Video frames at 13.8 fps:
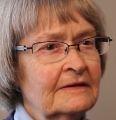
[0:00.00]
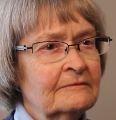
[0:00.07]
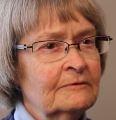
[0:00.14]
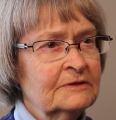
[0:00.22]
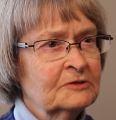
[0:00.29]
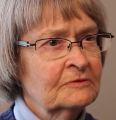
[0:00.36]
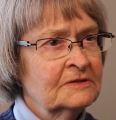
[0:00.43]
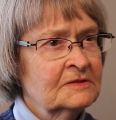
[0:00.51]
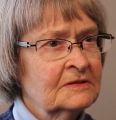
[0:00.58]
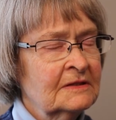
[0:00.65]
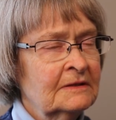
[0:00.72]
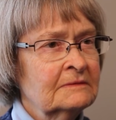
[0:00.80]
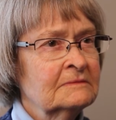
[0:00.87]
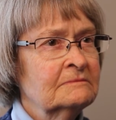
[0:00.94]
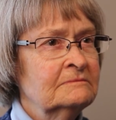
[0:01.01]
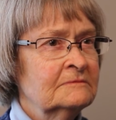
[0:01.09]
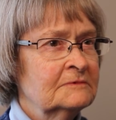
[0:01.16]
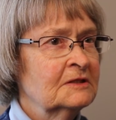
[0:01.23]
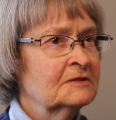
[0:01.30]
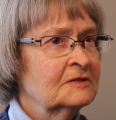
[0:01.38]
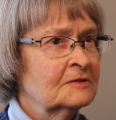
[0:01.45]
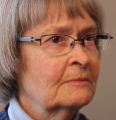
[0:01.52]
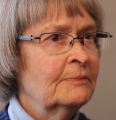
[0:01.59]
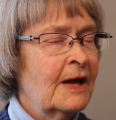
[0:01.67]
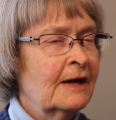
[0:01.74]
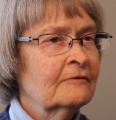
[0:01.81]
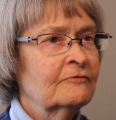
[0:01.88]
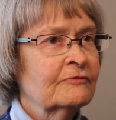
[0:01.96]
which was just a
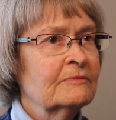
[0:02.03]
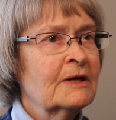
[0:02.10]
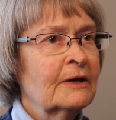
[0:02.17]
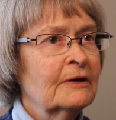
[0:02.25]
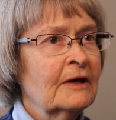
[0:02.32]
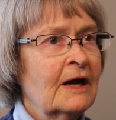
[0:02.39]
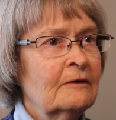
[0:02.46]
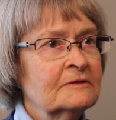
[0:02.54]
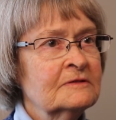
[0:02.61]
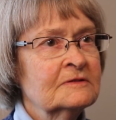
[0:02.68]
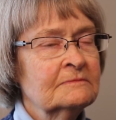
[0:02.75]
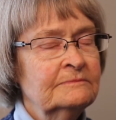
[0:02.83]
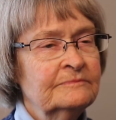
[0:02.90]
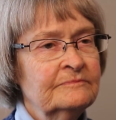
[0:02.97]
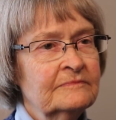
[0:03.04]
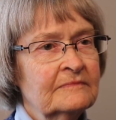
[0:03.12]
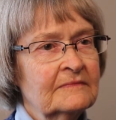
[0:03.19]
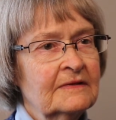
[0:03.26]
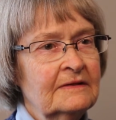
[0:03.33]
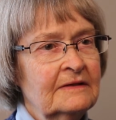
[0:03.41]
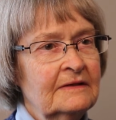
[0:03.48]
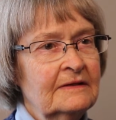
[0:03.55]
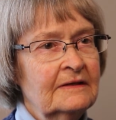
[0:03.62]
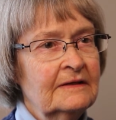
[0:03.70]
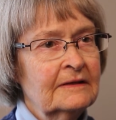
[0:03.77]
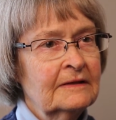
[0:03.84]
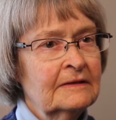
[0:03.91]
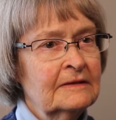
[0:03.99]
block from our house.
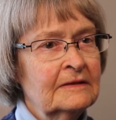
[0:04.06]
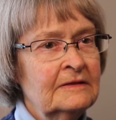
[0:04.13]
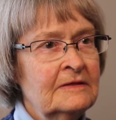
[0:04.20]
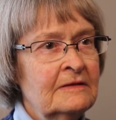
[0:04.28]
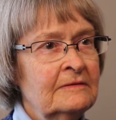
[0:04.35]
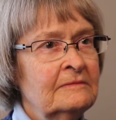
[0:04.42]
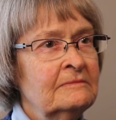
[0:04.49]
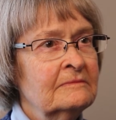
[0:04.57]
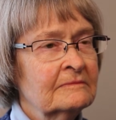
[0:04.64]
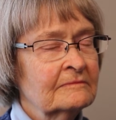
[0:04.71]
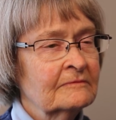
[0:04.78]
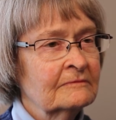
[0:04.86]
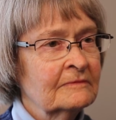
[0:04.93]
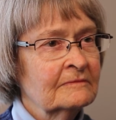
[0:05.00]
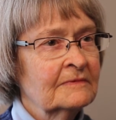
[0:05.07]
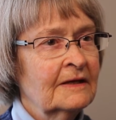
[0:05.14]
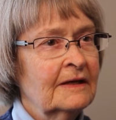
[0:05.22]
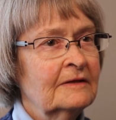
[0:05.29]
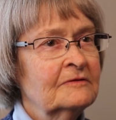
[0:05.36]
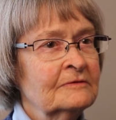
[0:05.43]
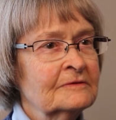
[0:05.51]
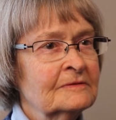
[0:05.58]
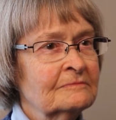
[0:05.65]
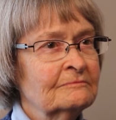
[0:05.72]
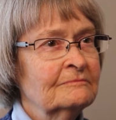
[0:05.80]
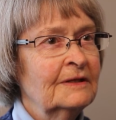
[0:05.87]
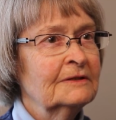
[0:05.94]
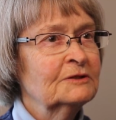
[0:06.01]
And he had to
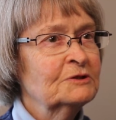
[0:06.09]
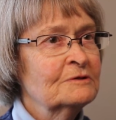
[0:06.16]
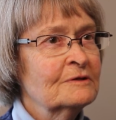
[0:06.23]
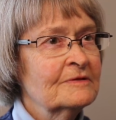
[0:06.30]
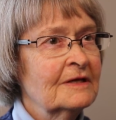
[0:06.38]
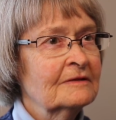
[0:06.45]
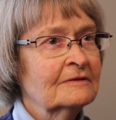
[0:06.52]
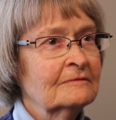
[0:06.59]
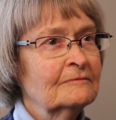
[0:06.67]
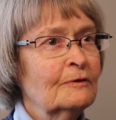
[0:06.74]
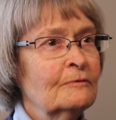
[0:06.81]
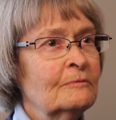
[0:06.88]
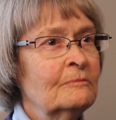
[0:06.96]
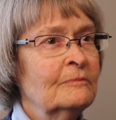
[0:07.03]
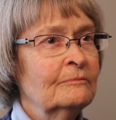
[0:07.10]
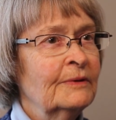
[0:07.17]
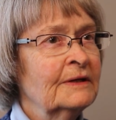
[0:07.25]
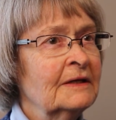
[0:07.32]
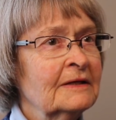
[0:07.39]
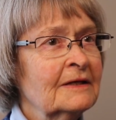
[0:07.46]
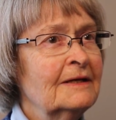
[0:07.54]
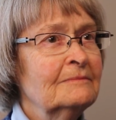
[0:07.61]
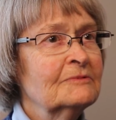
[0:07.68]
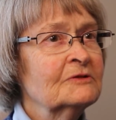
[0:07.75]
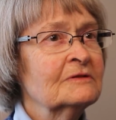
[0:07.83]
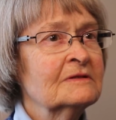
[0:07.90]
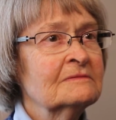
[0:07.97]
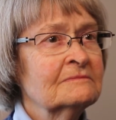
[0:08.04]
make sure that nobody came
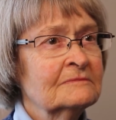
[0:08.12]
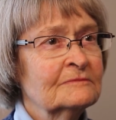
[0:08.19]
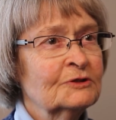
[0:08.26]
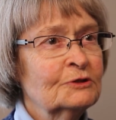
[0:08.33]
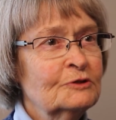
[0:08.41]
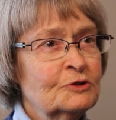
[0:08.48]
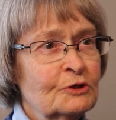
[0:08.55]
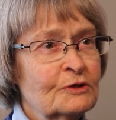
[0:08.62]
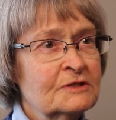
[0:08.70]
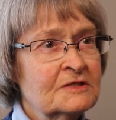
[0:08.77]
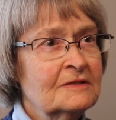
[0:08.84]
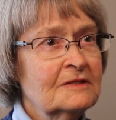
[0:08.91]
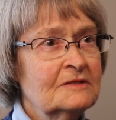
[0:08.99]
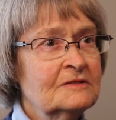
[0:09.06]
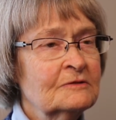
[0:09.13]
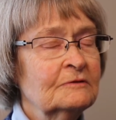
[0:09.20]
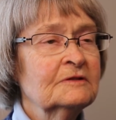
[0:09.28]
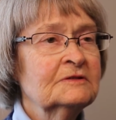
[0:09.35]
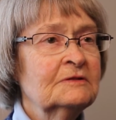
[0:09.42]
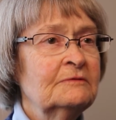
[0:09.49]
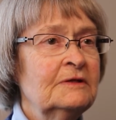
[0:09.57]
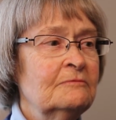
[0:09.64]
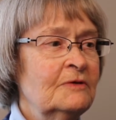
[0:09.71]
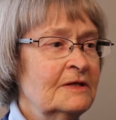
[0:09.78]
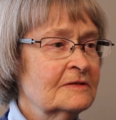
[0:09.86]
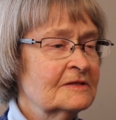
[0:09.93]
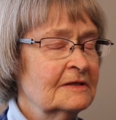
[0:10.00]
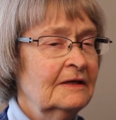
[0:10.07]
to church or Sunday school. So he
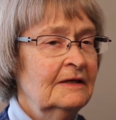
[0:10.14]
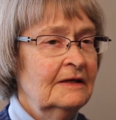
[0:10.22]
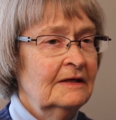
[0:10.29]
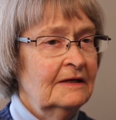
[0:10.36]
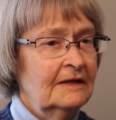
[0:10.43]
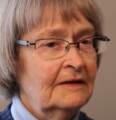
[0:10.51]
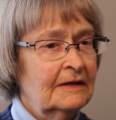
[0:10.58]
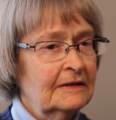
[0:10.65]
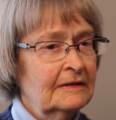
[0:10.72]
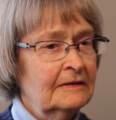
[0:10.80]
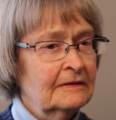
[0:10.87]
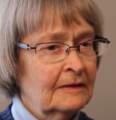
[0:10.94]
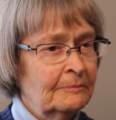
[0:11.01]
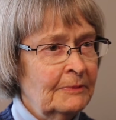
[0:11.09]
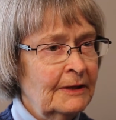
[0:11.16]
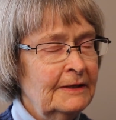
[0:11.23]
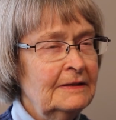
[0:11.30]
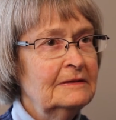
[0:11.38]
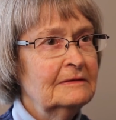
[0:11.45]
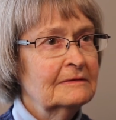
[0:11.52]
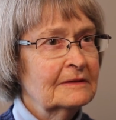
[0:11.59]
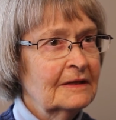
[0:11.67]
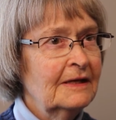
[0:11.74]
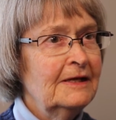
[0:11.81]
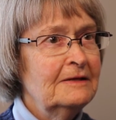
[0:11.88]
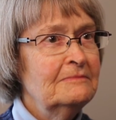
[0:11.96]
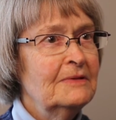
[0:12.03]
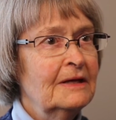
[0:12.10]
went, and a plane
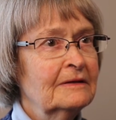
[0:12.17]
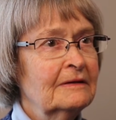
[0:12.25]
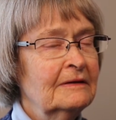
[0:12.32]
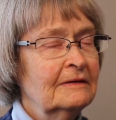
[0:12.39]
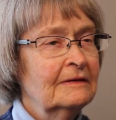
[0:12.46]
came and